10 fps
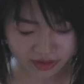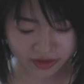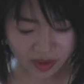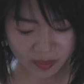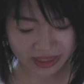
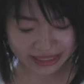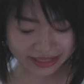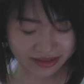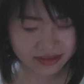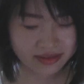
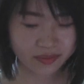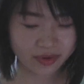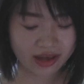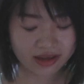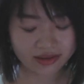determinism
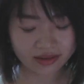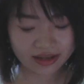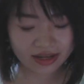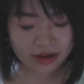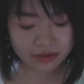and the
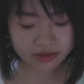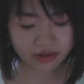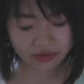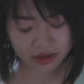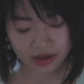clarity
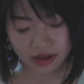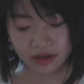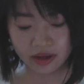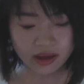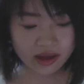of the line,
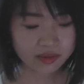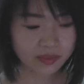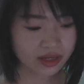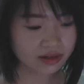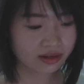and
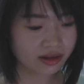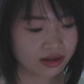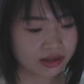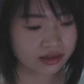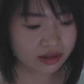make a
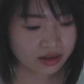line